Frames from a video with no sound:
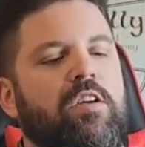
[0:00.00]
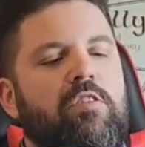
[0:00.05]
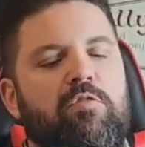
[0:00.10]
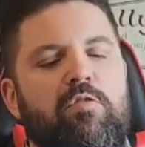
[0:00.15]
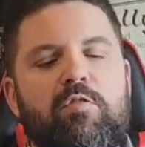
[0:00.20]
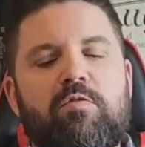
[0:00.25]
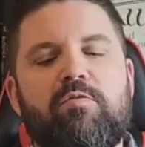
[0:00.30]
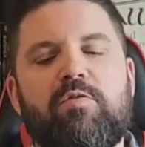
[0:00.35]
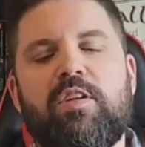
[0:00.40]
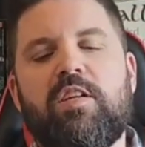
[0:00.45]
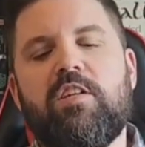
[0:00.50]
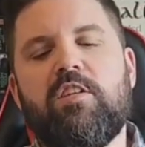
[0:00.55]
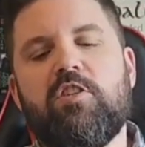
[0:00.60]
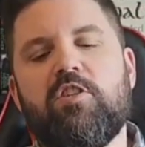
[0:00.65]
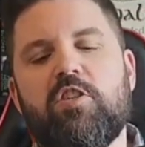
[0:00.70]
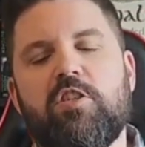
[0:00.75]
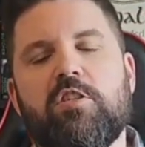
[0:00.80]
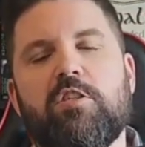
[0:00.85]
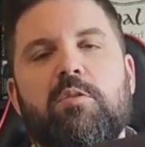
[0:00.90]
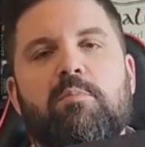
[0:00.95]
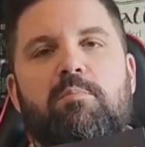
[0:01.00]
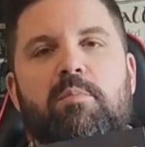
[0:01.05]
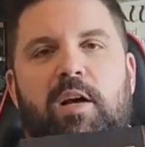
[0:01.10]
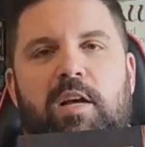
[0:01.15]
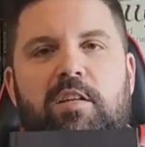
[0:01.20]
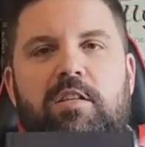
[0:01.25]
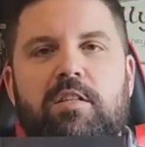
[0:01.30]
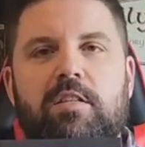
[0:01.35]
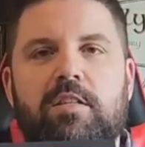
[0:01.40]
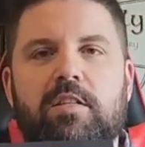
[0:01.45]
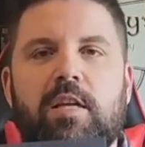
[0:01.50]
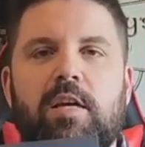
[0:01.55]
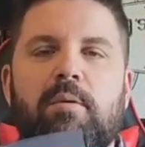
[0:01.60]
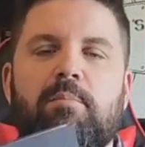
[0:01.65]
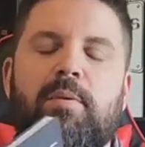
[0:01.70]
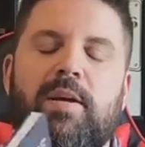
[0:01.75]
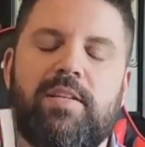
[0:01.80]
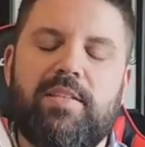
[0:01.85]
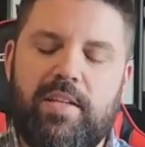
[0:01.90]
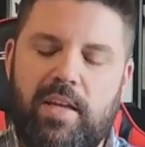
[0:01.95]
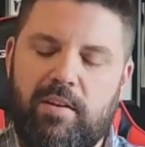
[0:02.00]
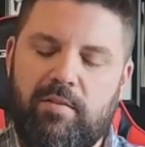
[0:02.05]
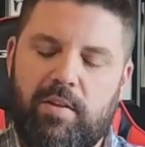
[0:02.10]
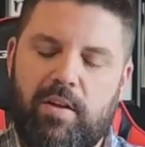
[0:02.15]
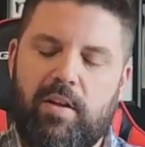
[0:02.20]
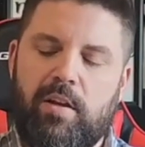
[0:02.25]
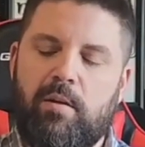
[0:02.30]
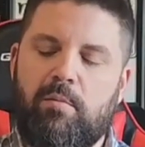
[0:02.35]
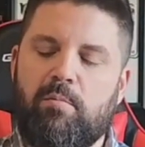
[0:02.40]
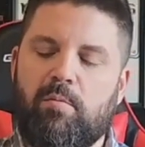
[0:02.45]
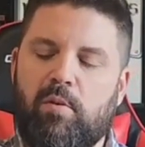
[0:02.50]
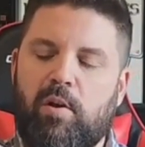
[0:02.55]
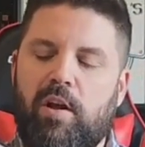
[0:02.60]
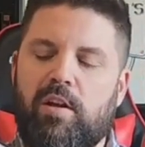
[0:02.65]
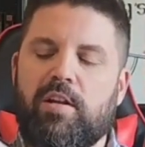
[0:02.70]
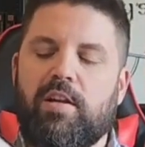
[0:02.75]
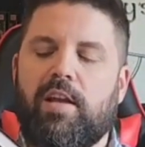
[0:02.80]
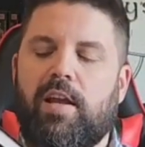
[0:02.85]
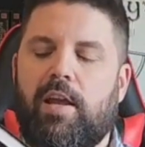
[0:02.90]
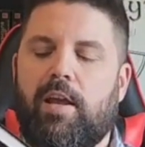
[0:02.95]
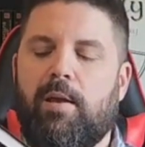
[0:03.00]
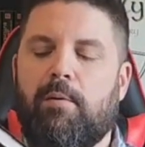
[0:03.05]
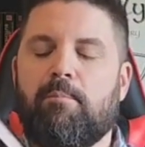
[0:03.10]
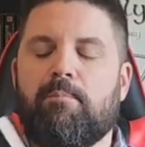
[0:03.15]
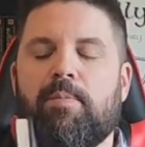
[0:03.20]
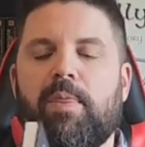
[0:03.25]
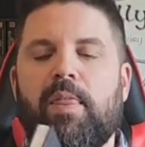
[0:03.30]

Revenge is a Must by David Brautigam.